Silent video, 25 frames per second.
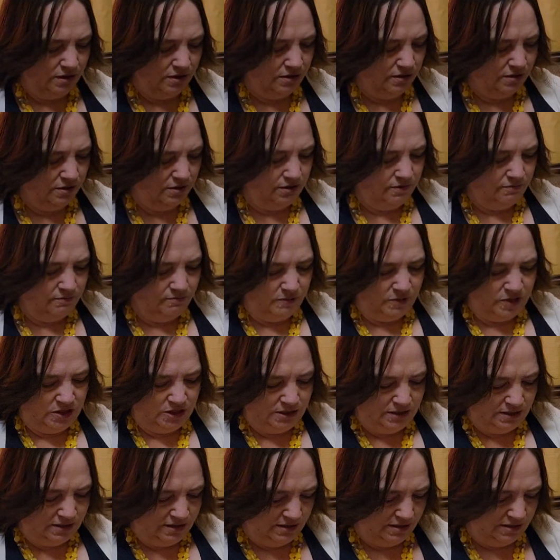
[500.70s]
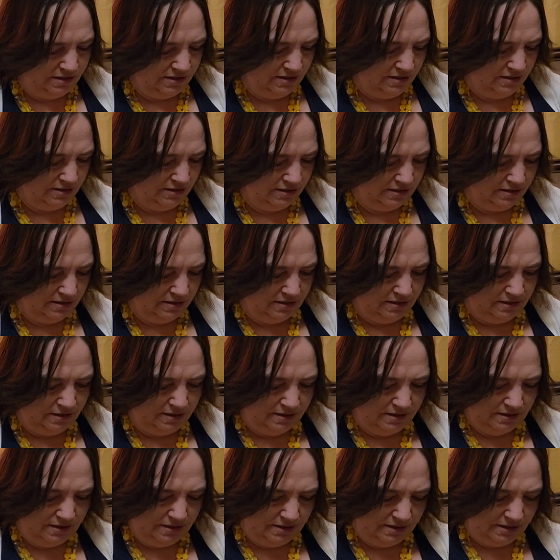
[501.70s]
Um,
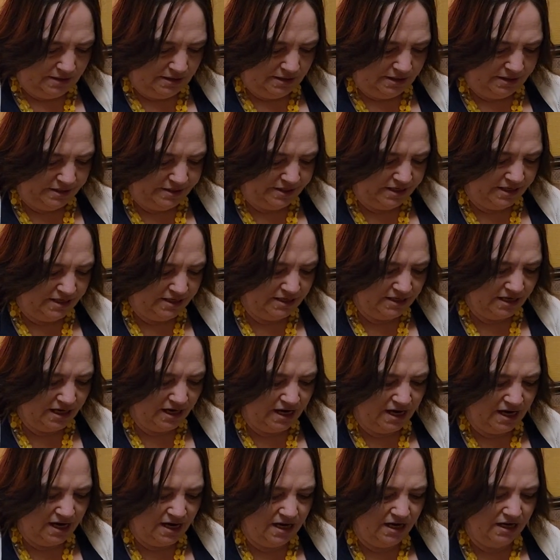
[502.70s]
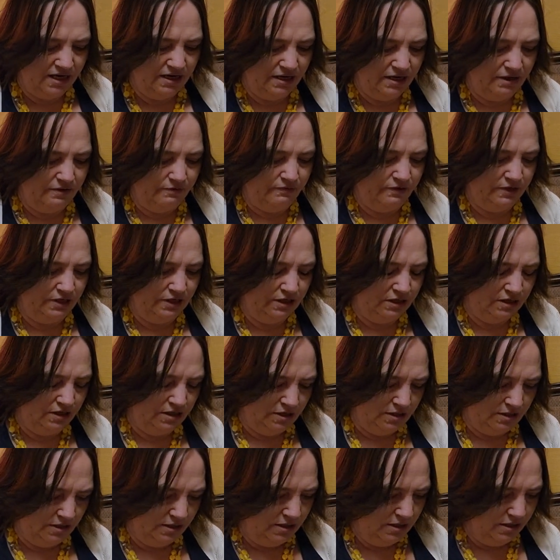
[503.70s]
it does have
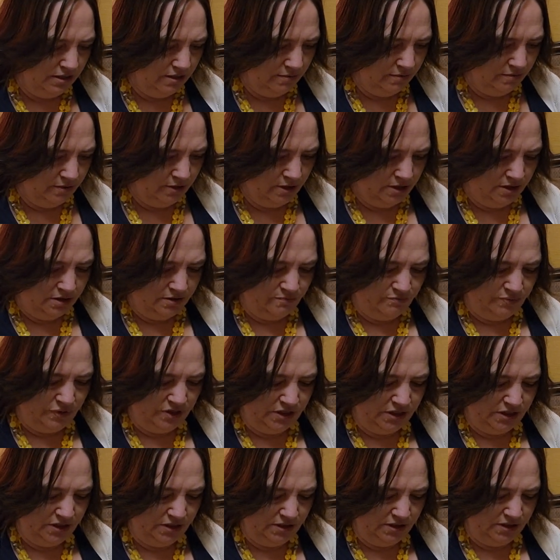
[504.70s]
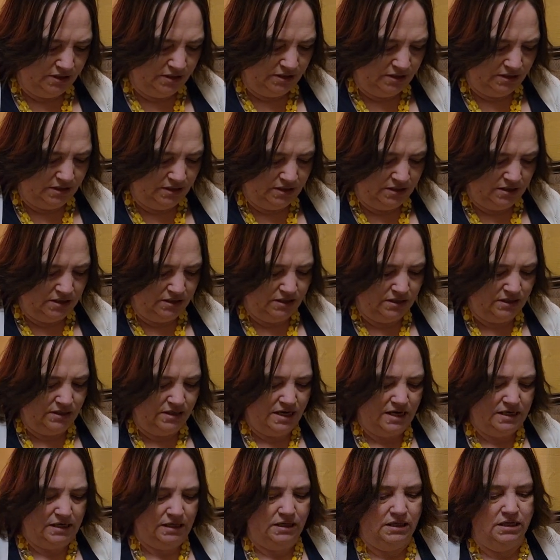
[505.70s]
some pilling in the
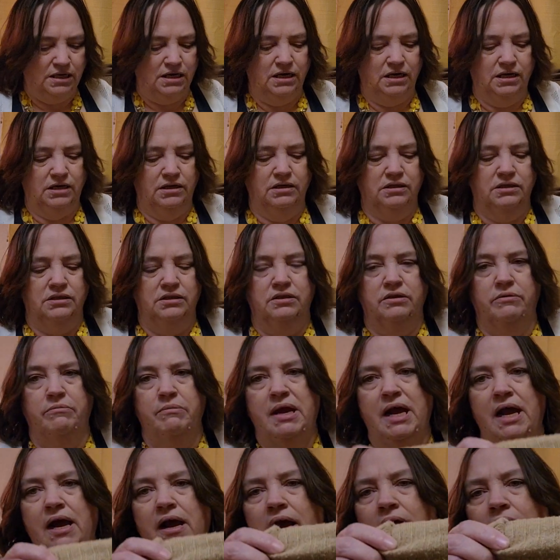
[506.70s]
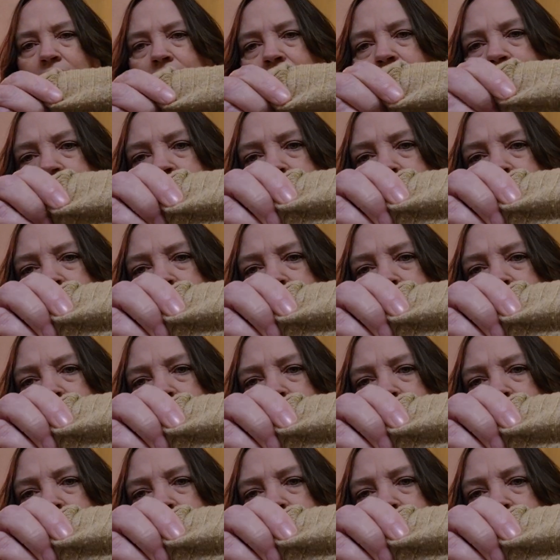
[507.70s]
neckline in the back,